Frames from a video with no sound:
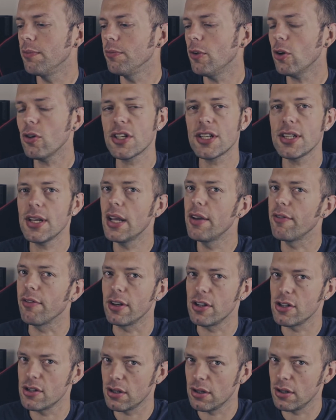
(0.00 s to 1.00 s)
Not
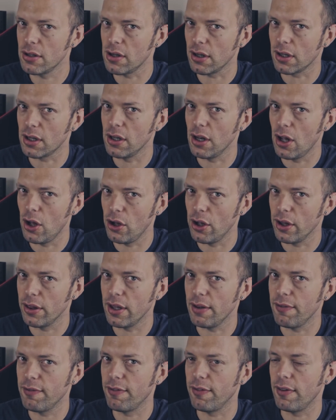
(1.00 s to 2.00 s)
savoury, just like an
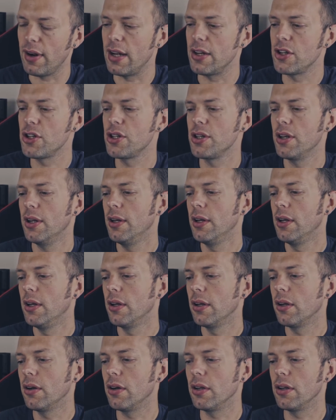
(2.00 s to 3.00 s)
earthy, fresh
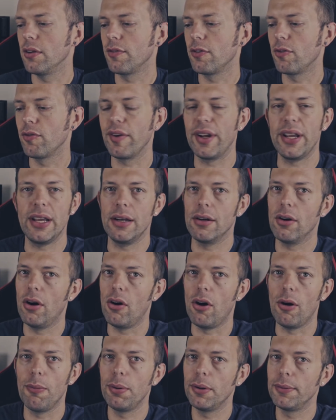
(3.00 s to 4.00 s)
kind of green
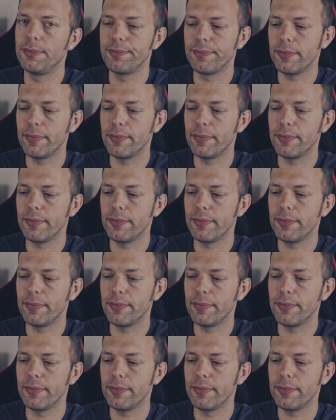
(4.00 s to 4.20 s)
hop.